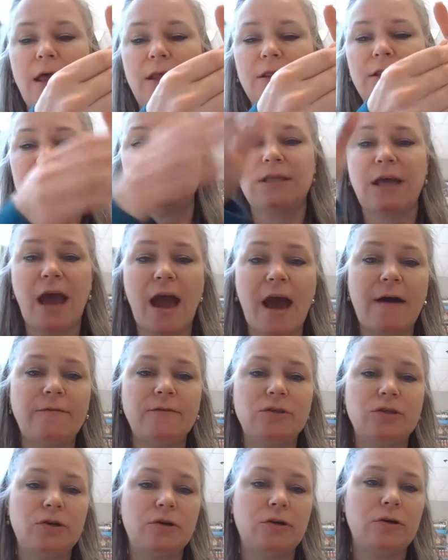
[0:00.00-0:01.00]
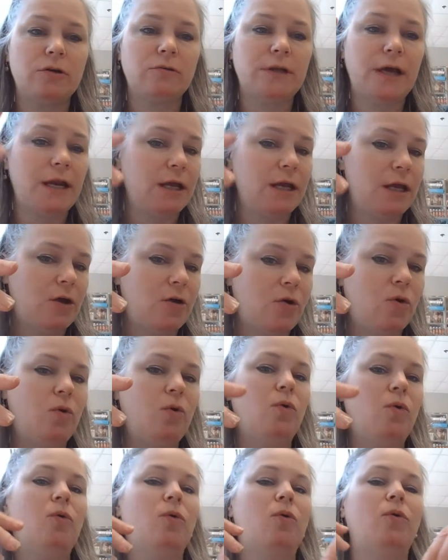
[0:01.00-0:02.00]
this after letting it
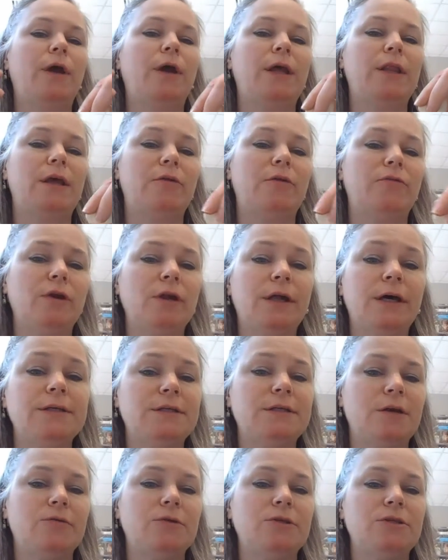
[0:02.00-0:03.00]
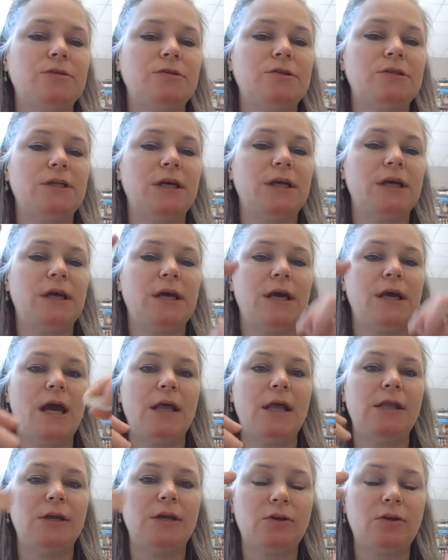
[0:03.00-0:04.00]
cool and then realizing it was too sticky
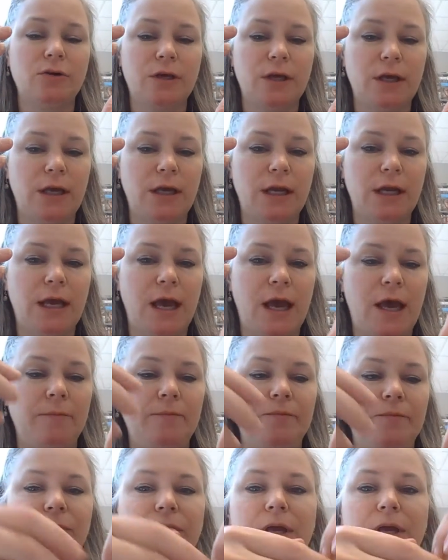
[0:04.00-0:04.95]
and then cooking it again.